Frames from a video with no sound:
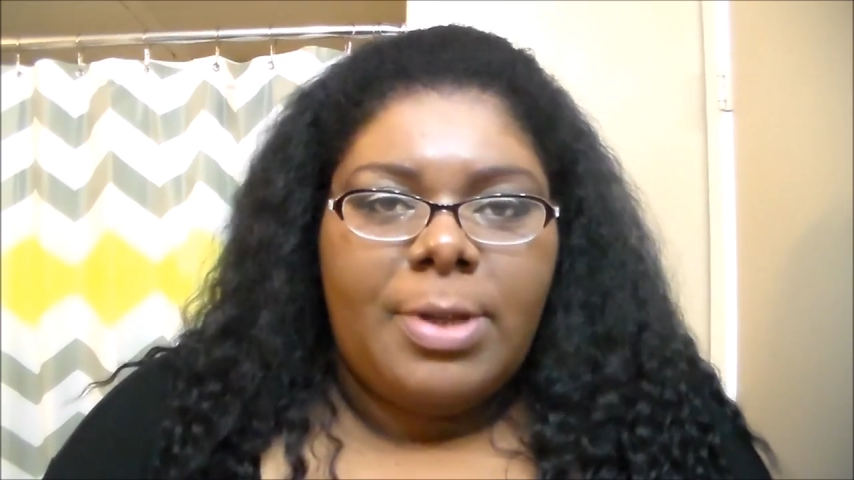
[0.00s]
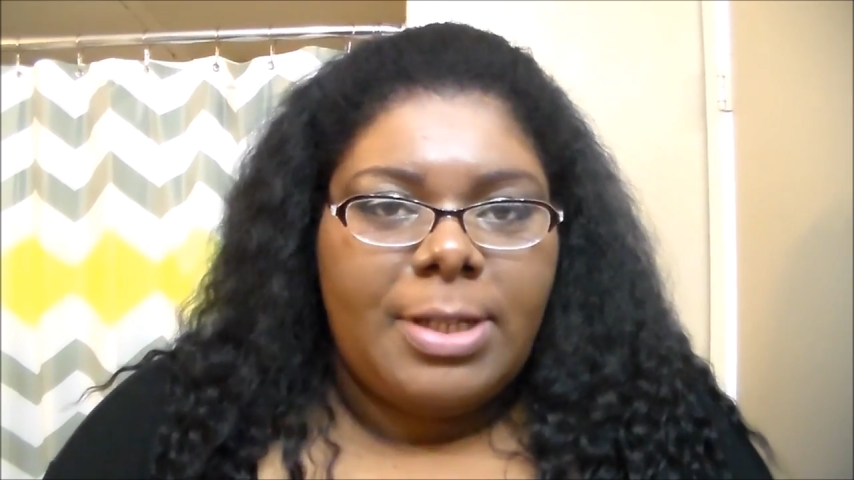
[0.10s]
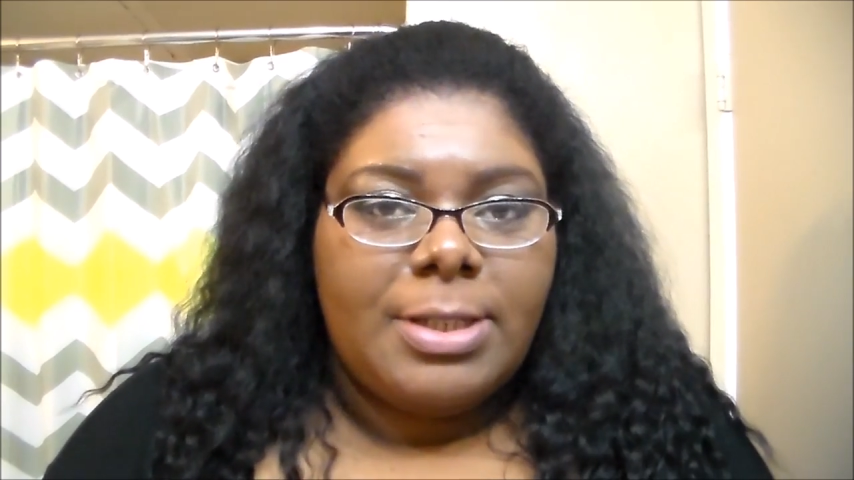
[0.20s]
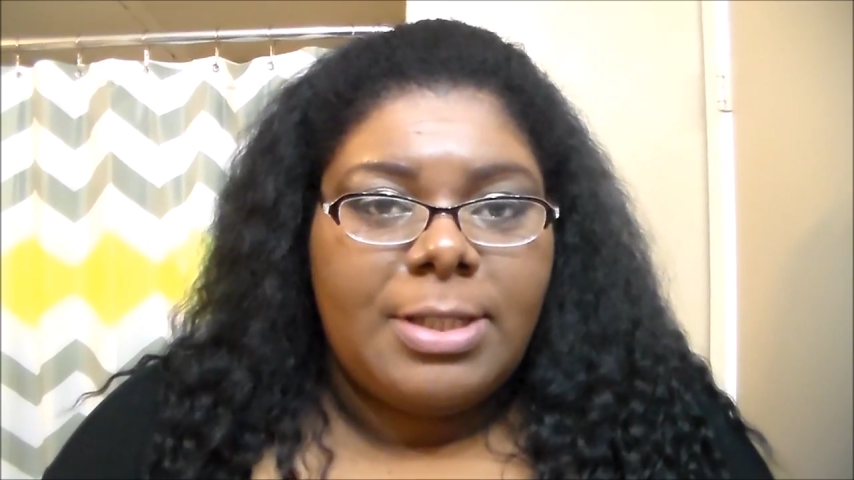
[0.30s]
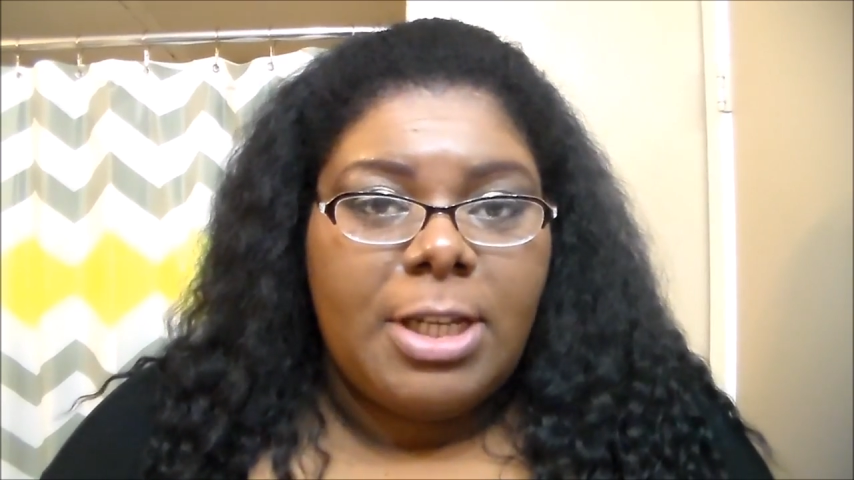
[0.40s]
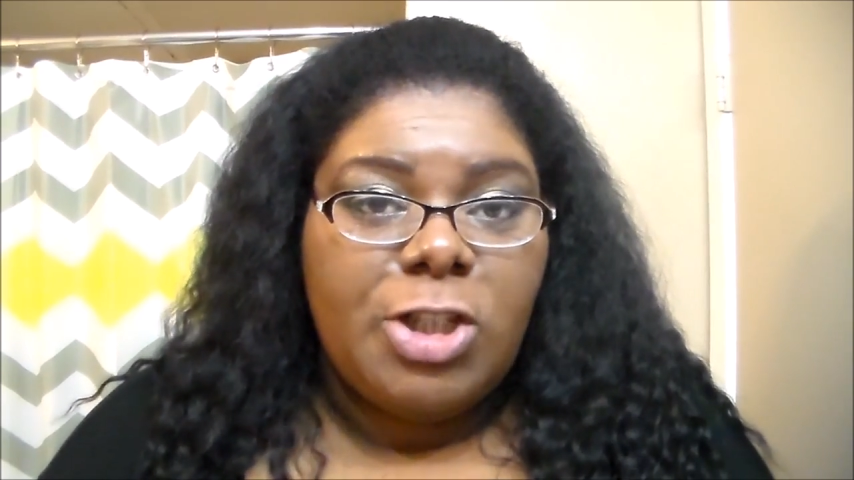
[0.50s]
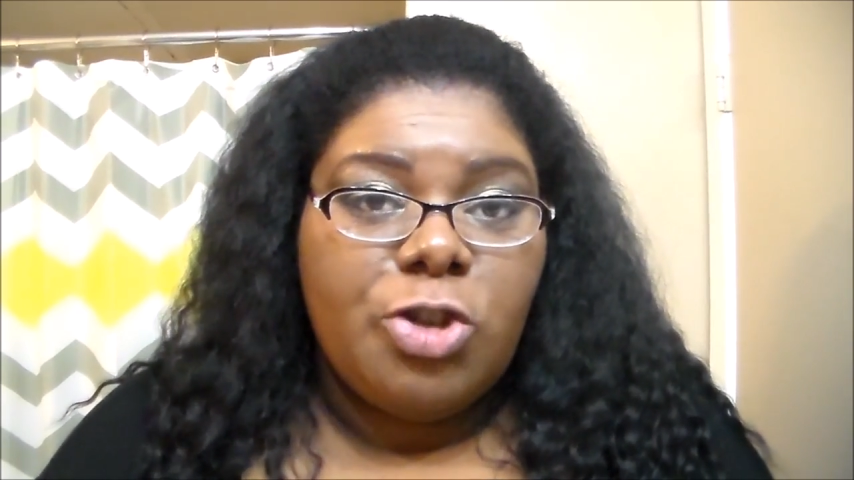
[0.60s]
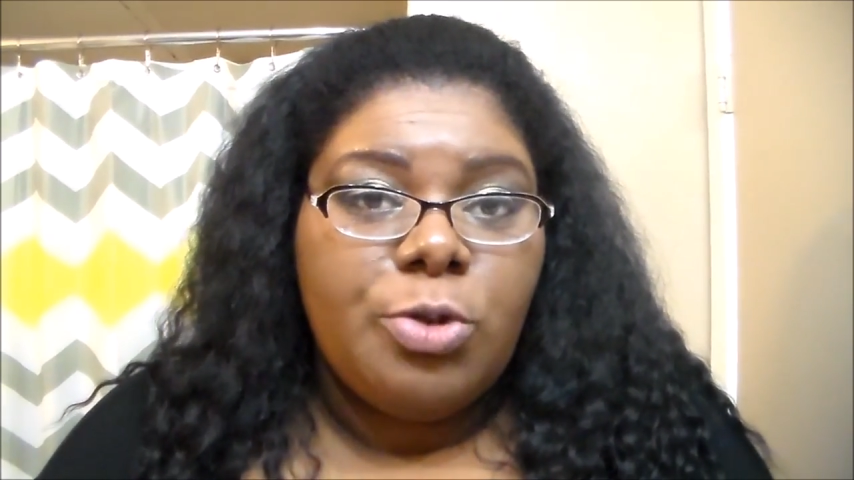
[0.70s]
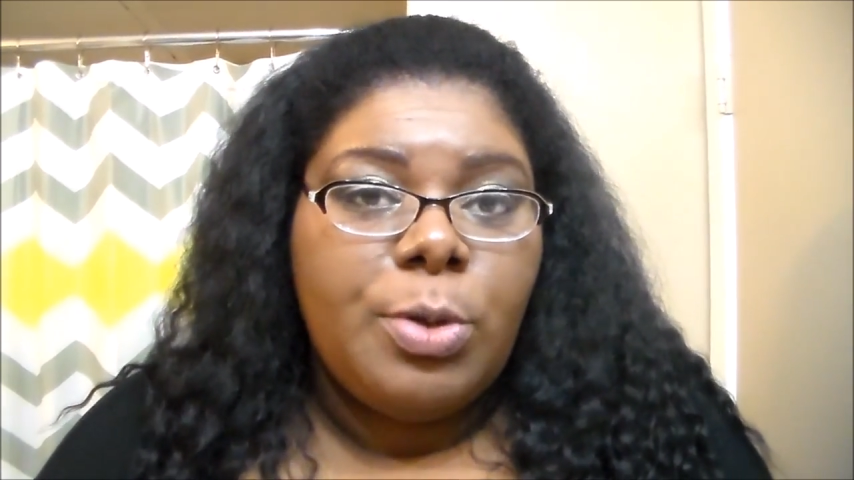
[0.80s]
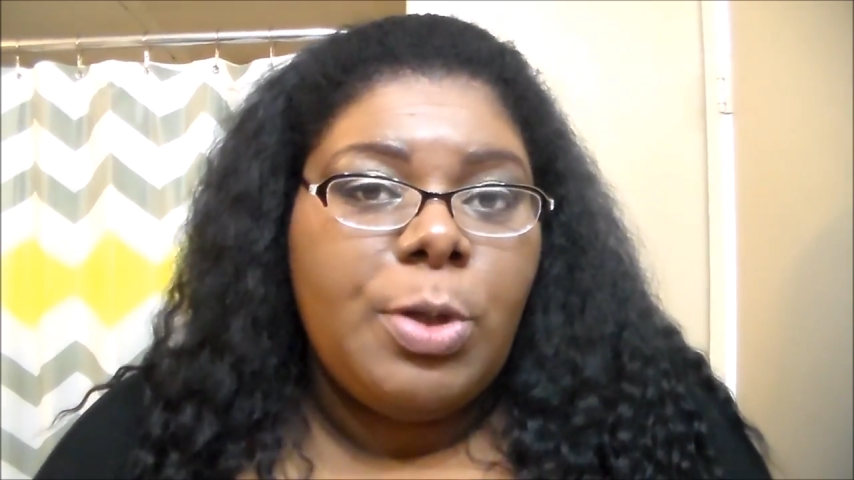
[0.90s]
I should say,
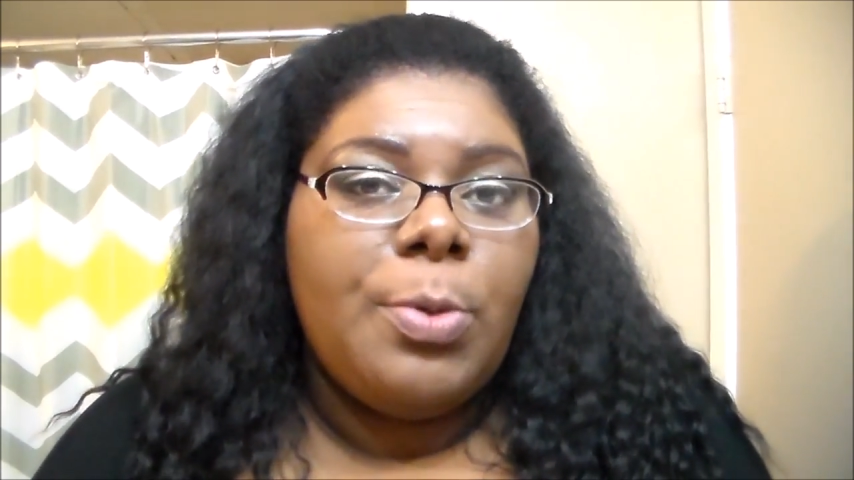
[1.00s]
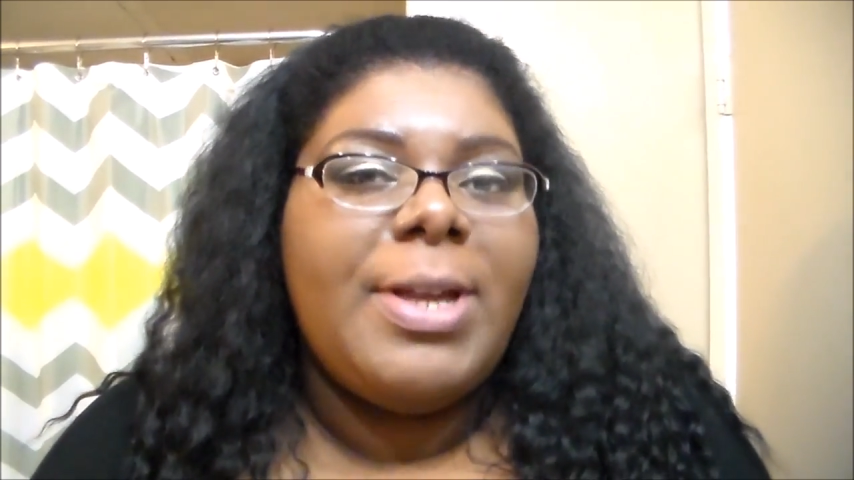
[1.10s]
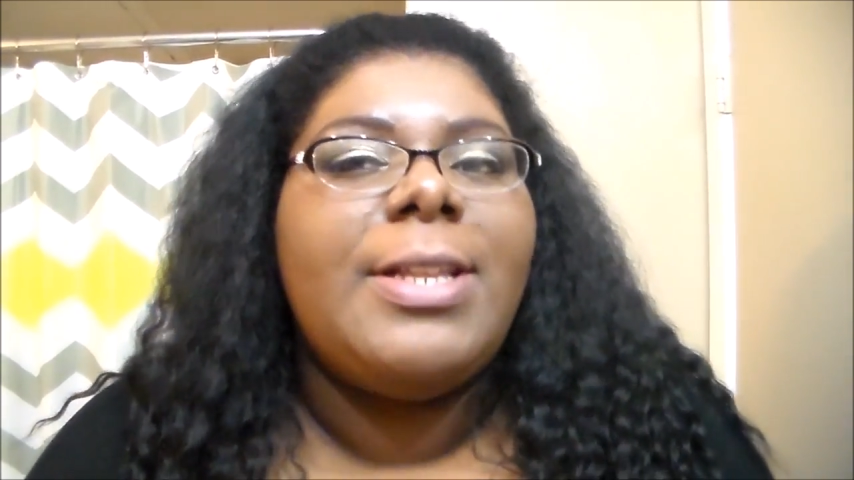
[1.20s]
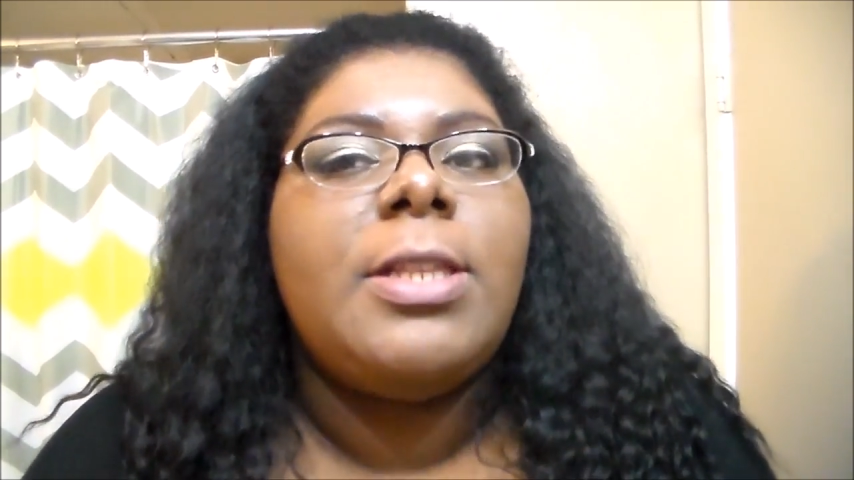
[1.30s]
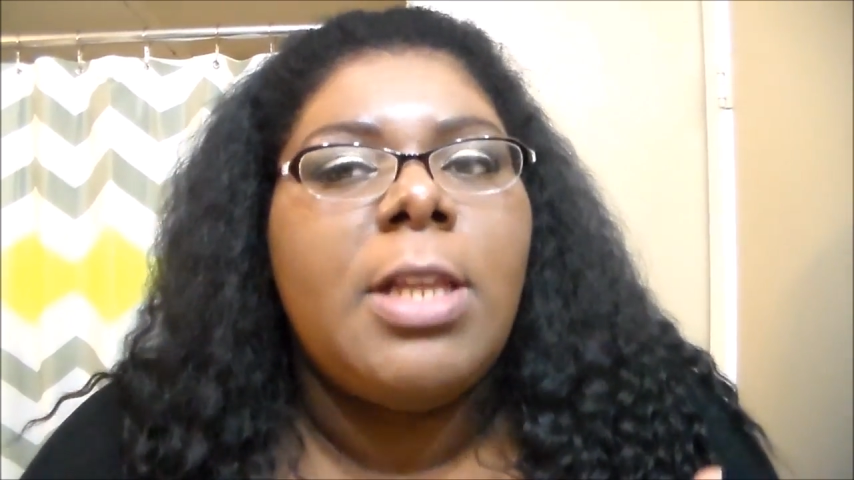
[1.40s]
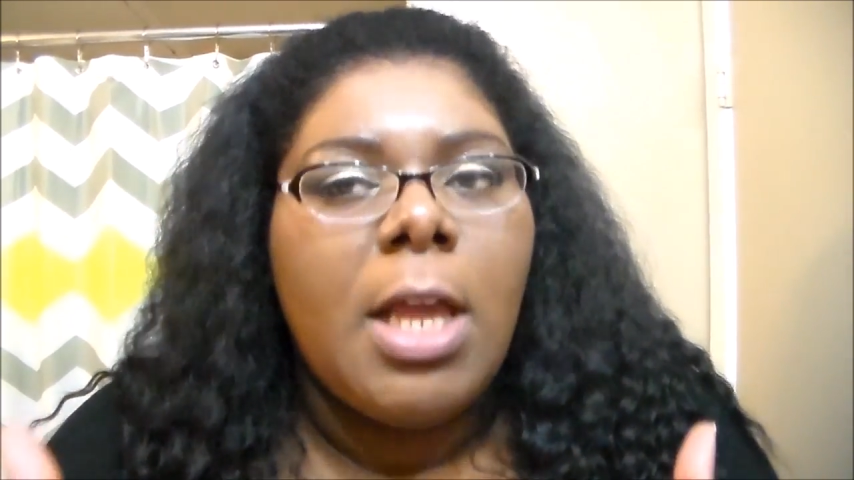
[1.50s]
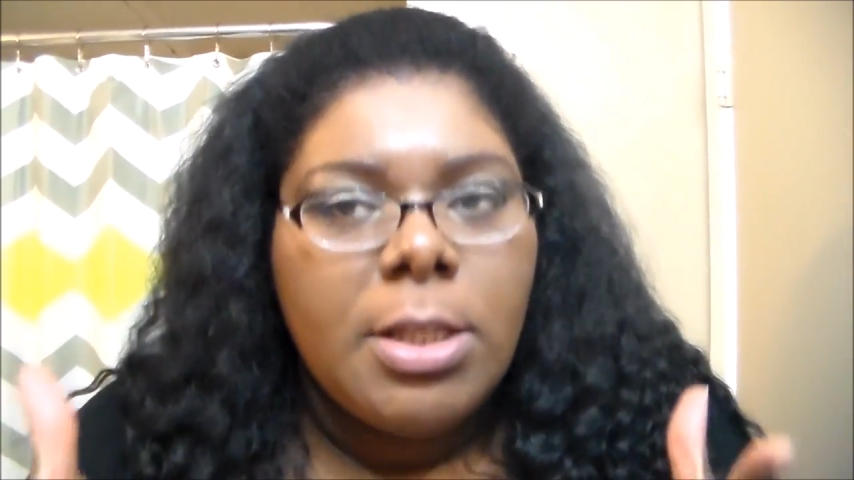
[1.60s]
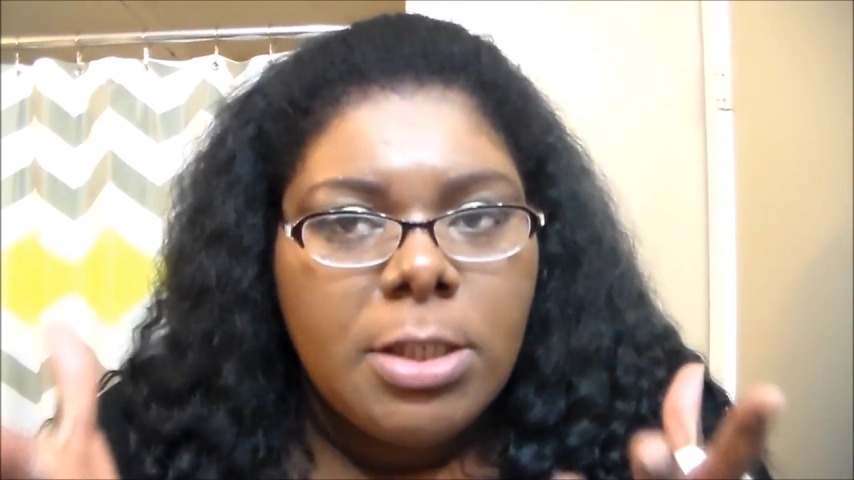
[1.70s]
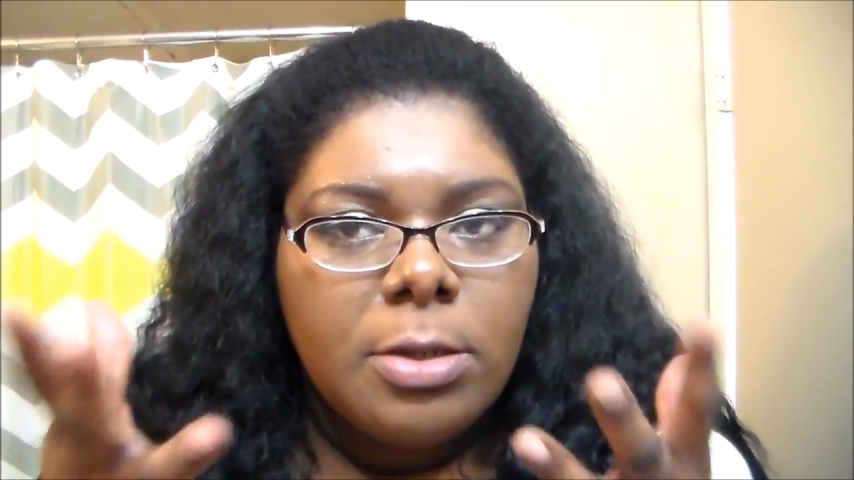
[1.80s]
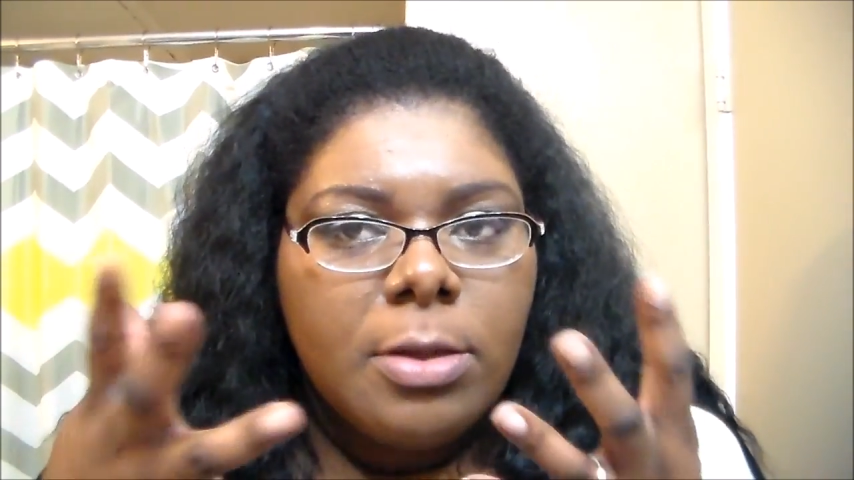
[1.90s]
drew you into